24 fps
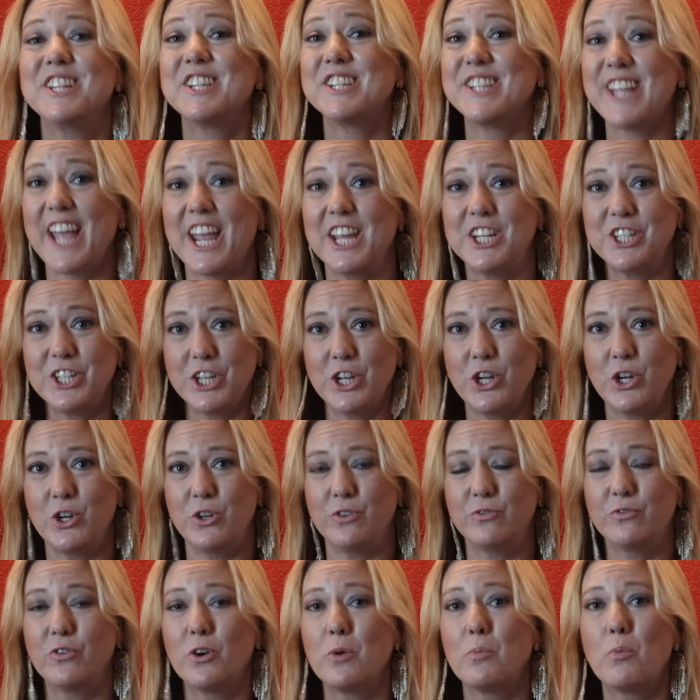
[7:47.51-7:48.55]
Stay
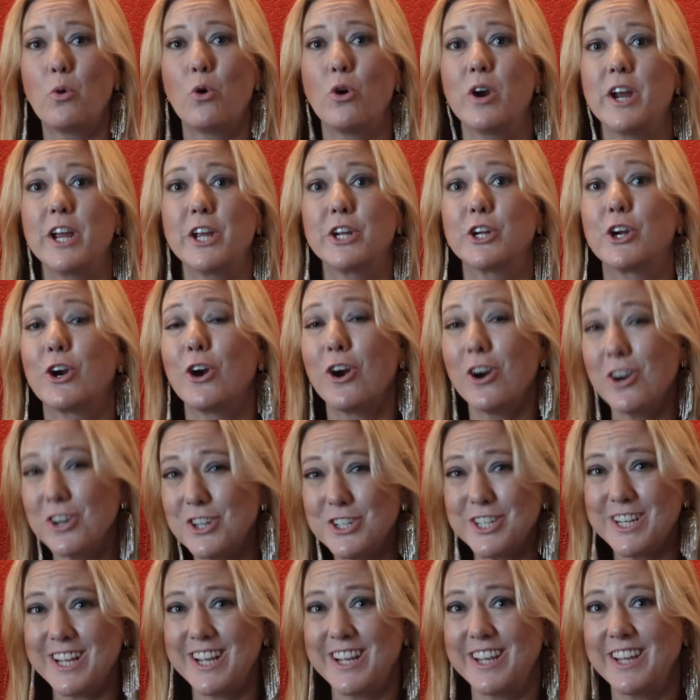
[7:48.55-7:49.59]
tuned for more
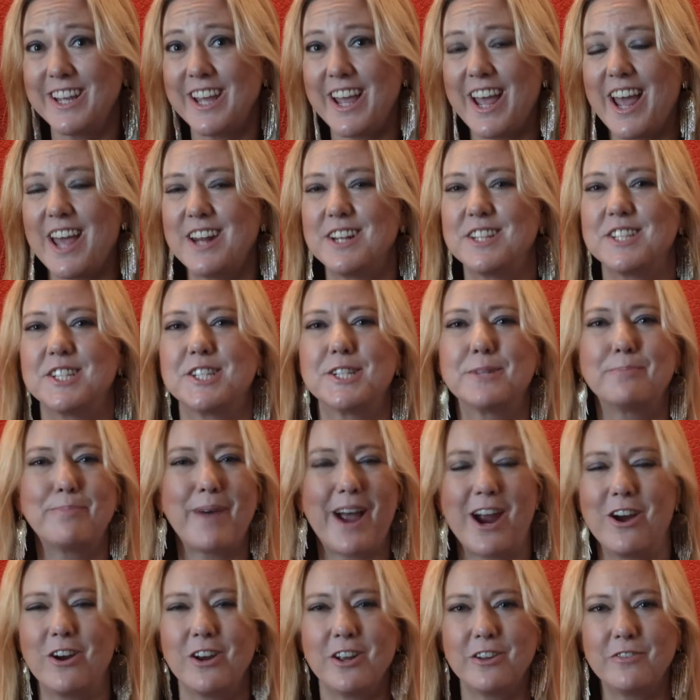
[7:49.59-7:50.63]
encouraging and
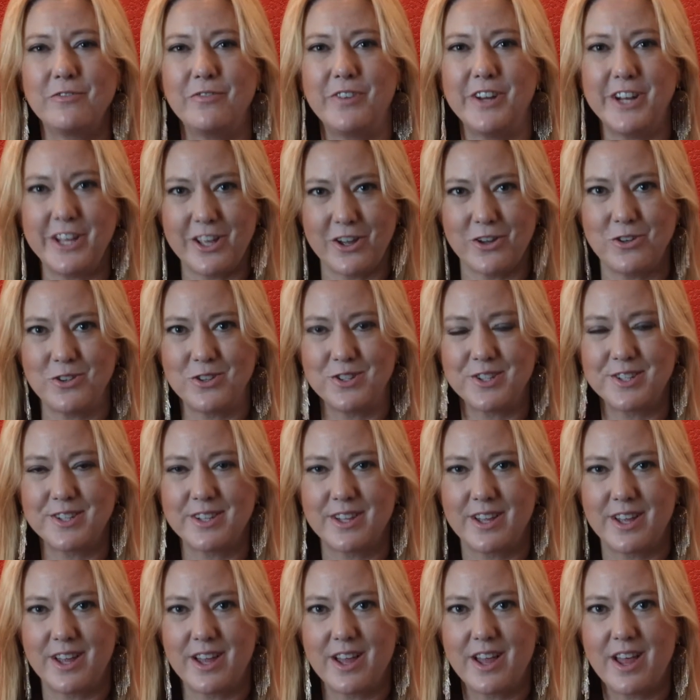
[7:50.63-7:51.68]
inspiring videos
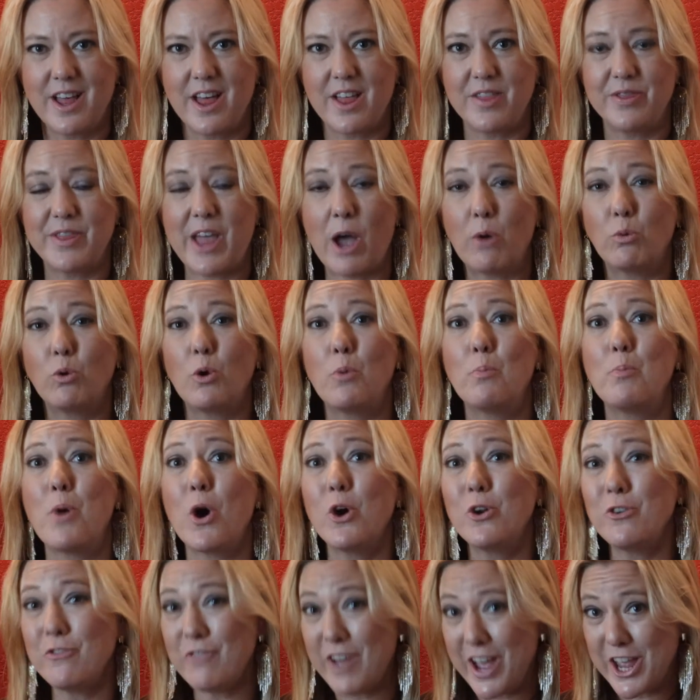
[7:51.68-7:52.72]
that will
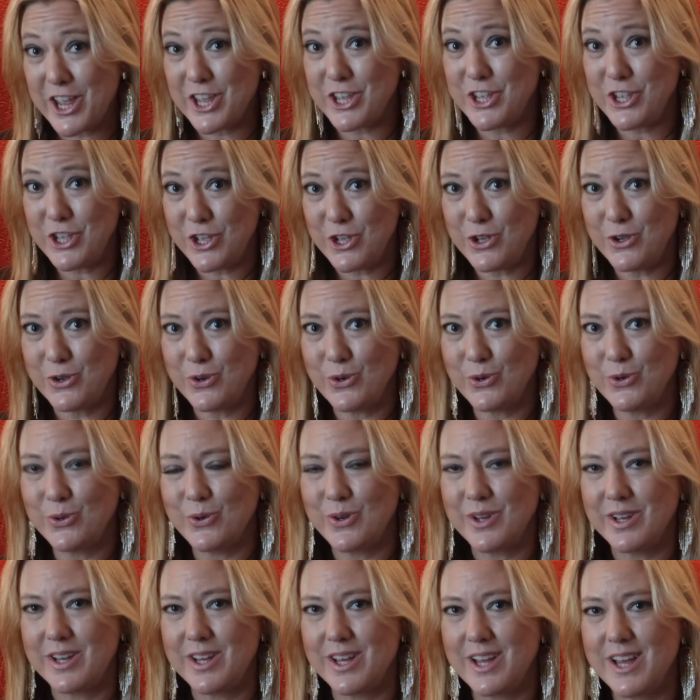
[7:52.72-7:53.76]
motivate you
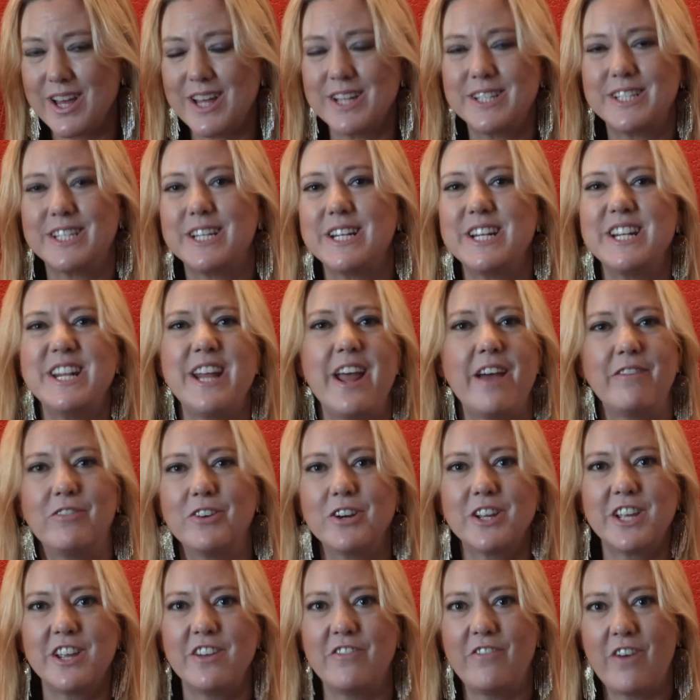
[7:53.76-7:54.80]
to never
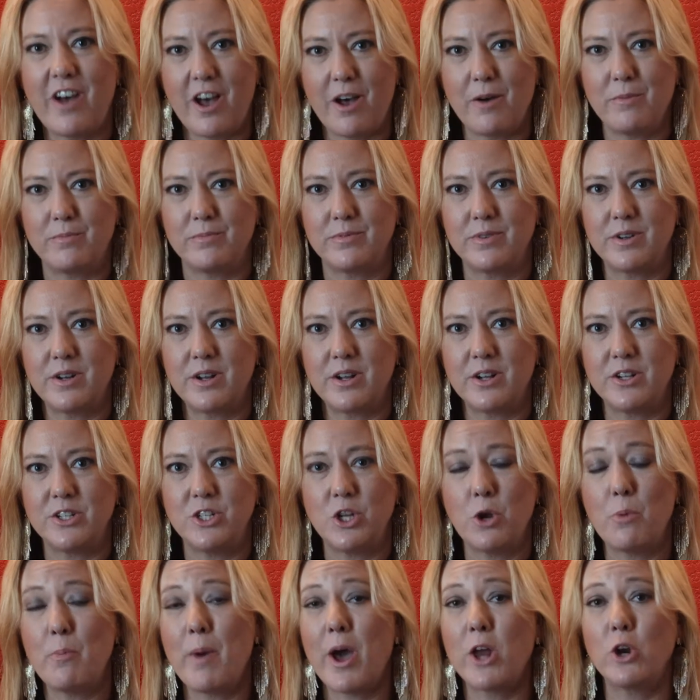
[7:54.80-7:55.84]
give up,
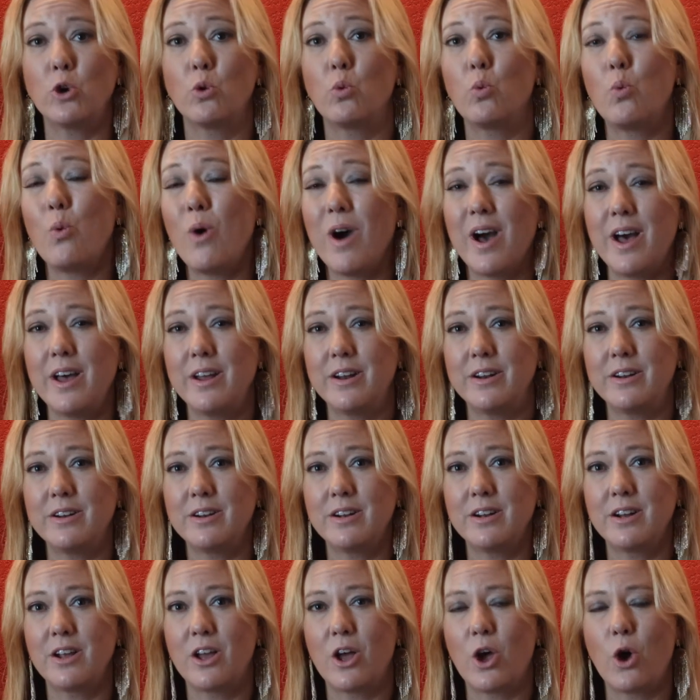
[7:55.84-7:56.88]
no matter what
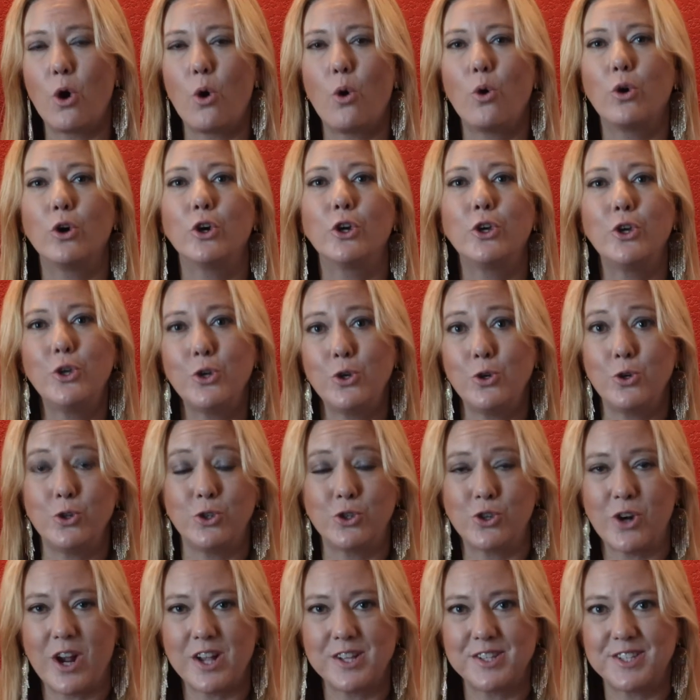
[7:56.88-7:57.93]
or who
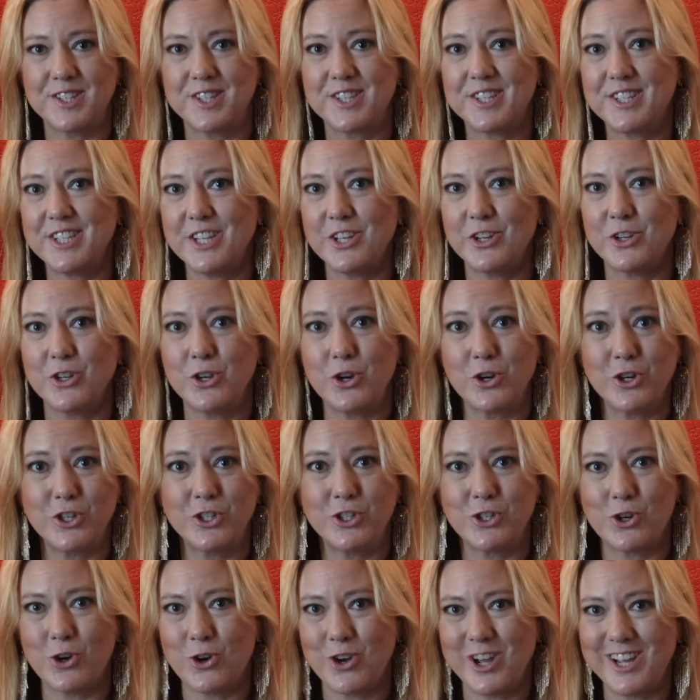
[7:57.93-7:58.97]
tries to steal your
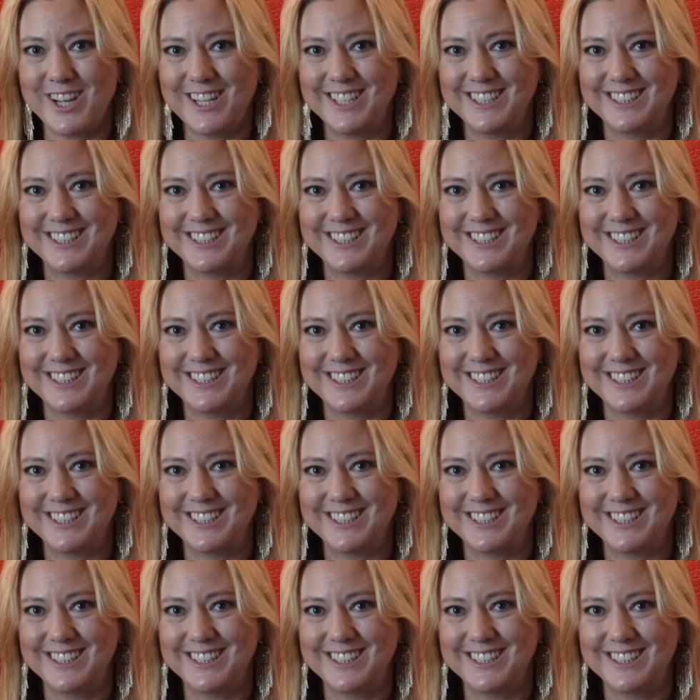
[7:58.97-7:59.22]
joy.